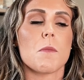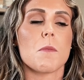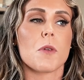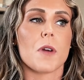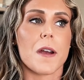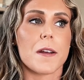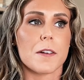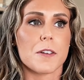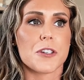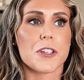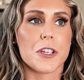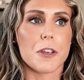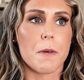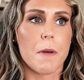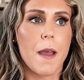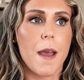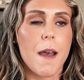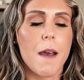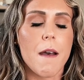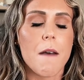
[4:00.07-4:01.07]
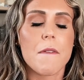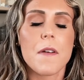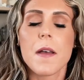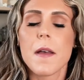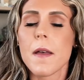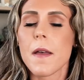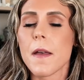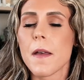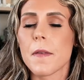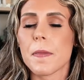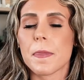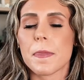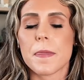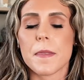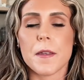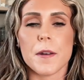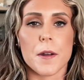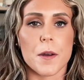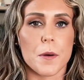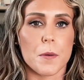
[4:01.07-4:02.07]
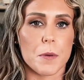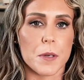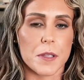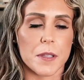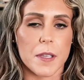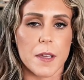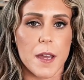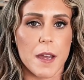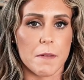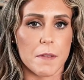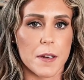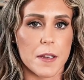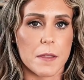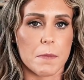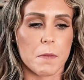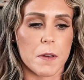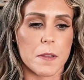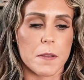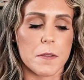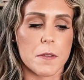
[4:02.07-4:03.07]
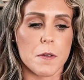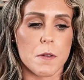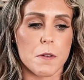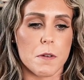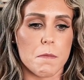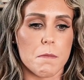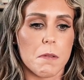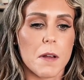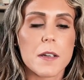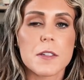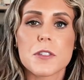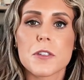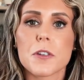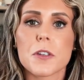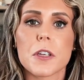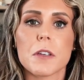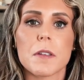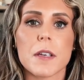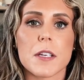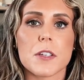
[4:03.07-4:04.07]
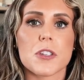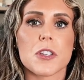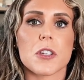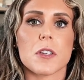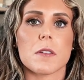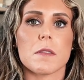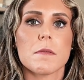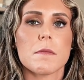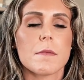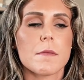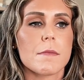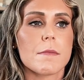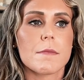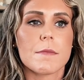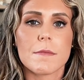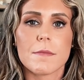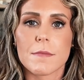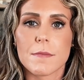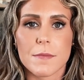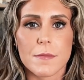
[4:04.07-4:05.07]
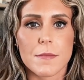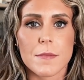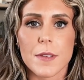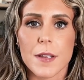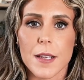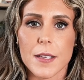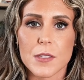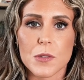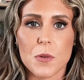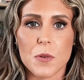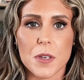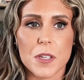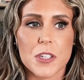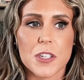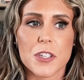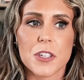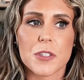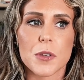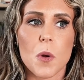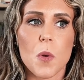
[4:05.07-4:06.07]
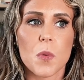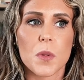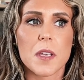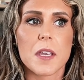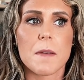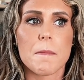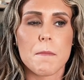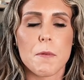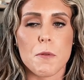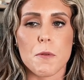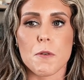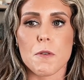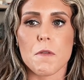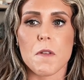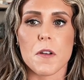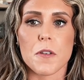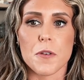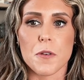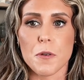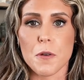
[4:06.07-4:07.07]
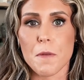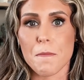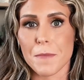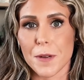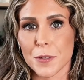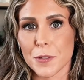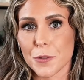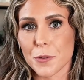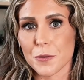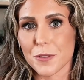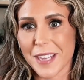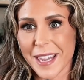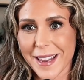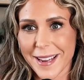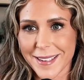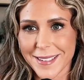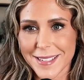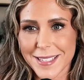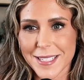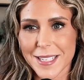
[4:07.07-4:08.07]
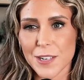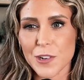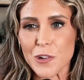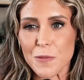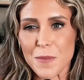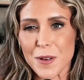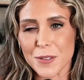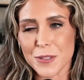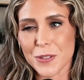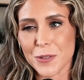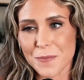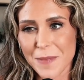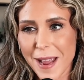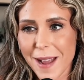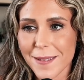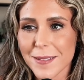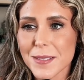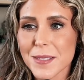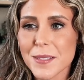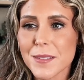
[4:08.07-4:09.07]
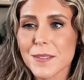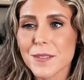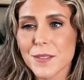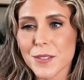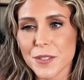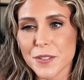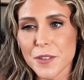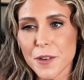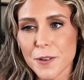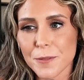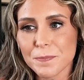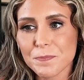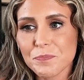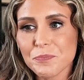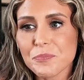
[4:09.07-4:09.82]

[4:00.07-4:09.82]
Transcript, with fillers: more energy you have, you know, with the every with your blood circulation, it's going to just only improve your muscle gains and your muscle mass. So